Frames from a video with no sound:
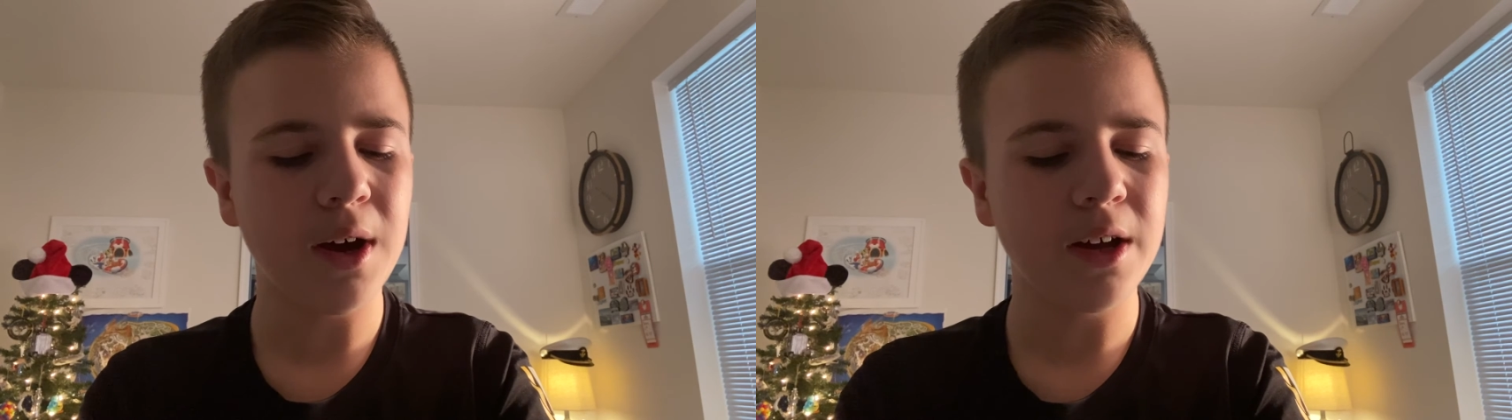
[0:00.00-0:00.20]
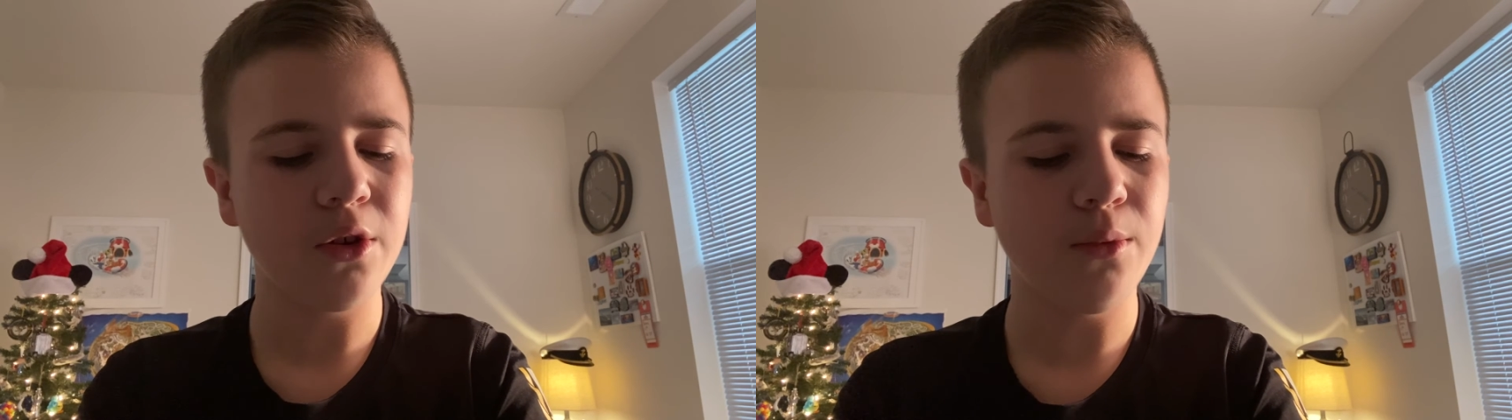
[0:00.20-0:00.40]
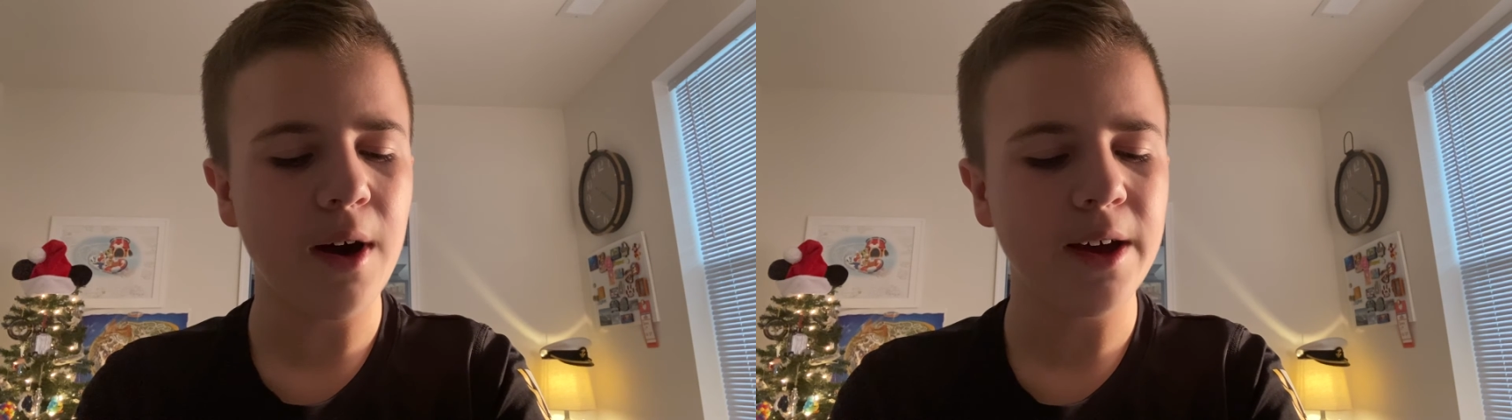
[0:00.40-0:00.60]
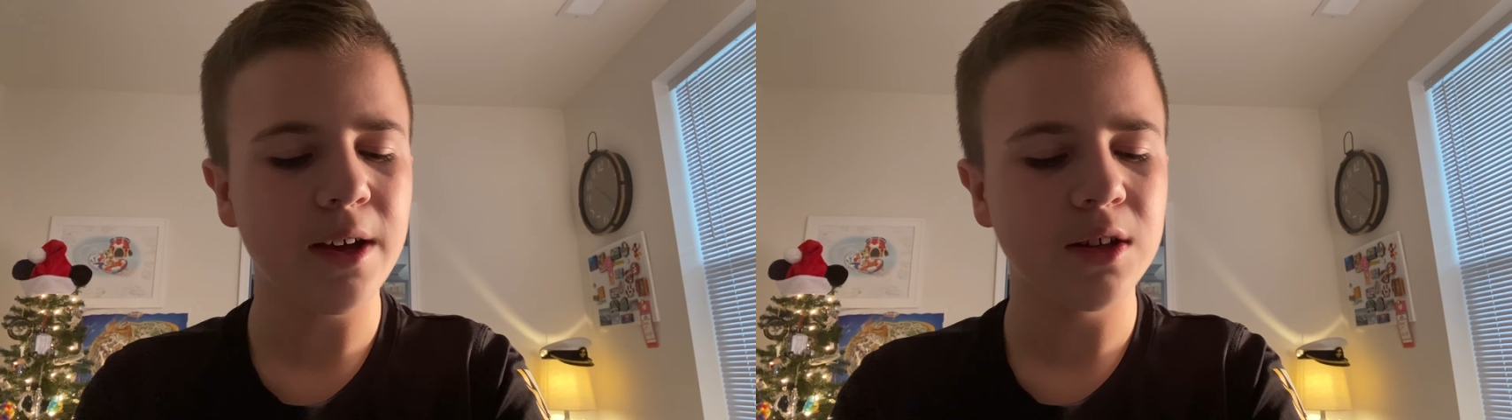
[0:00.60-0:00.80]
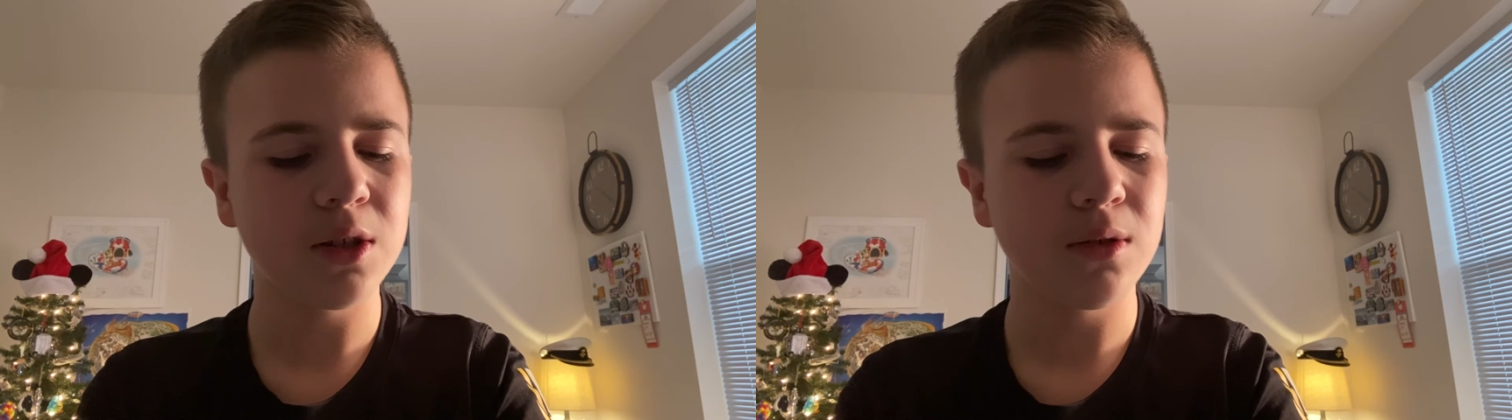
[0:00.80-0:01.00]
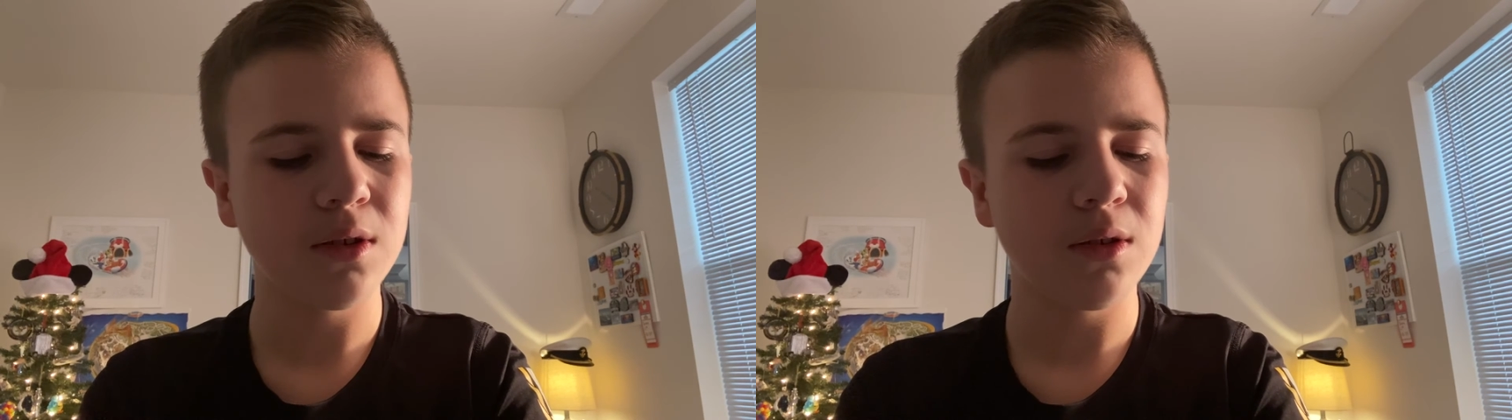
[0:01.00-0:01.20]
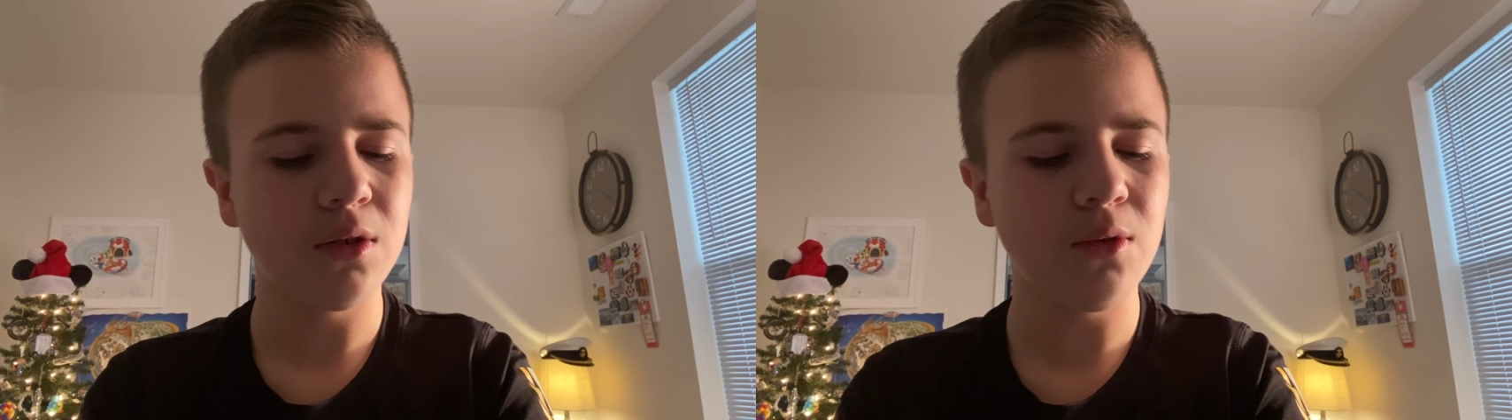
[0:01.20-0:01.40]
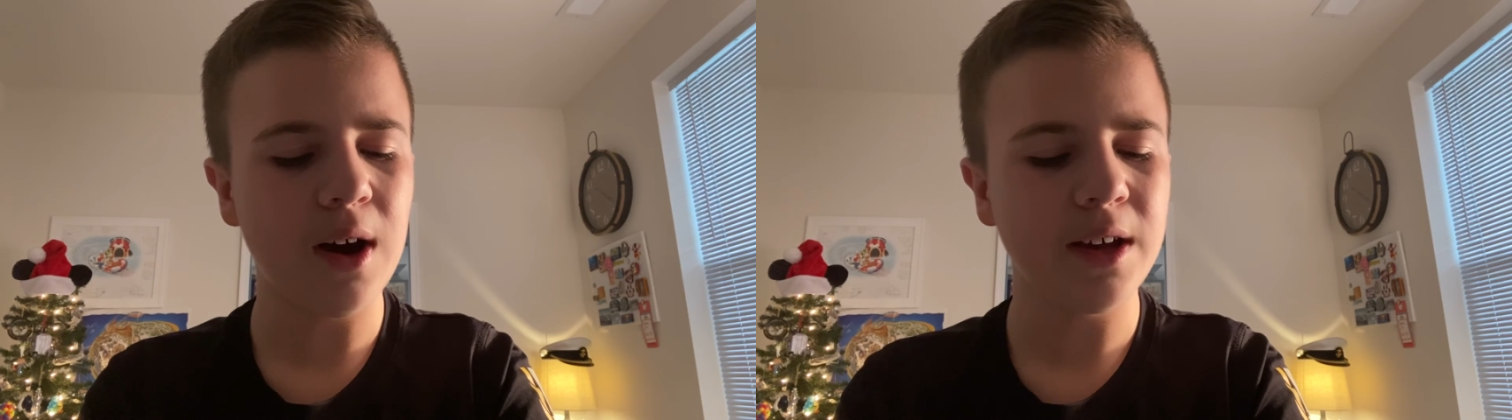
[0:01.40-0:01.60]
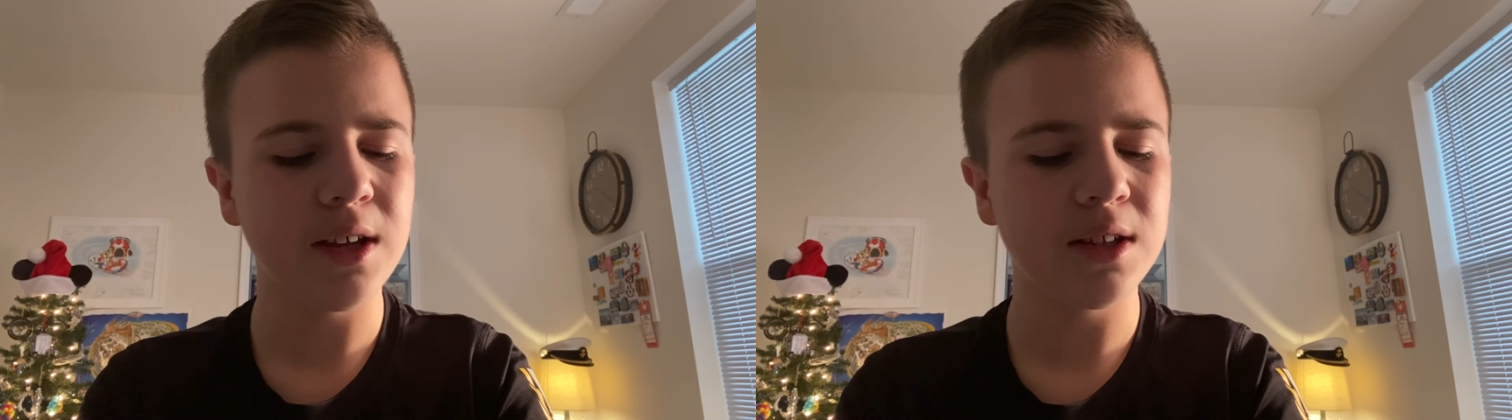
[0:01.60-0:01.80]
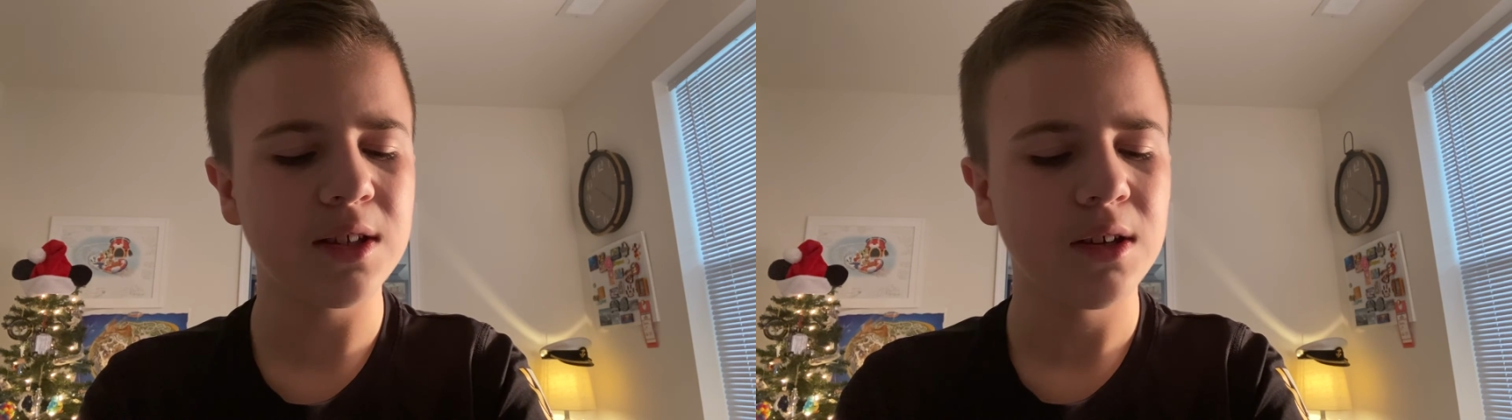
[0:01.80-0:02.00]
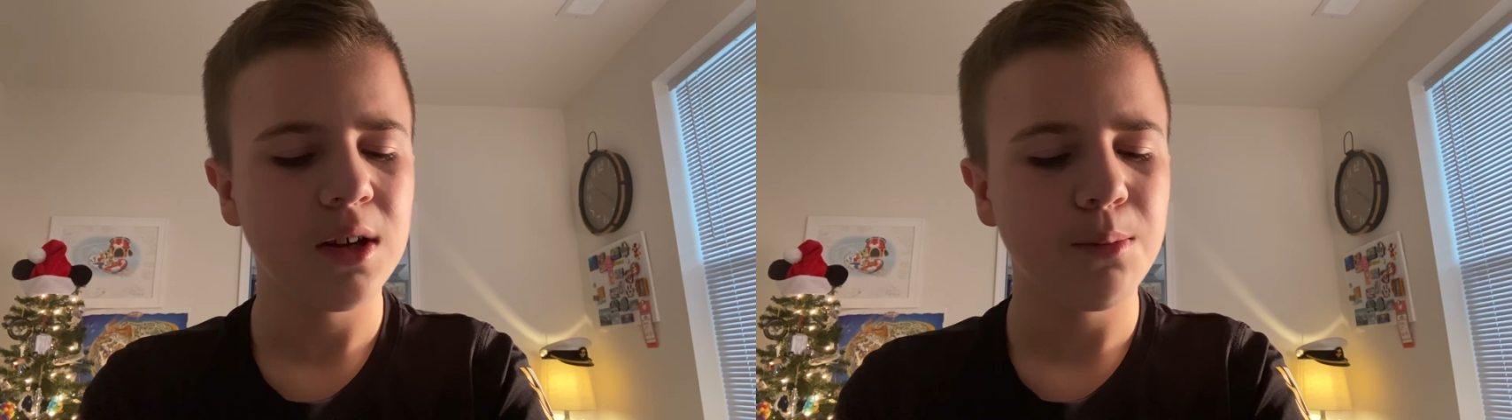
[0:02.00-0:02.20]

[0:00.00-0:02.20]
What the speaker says: by Hawaii's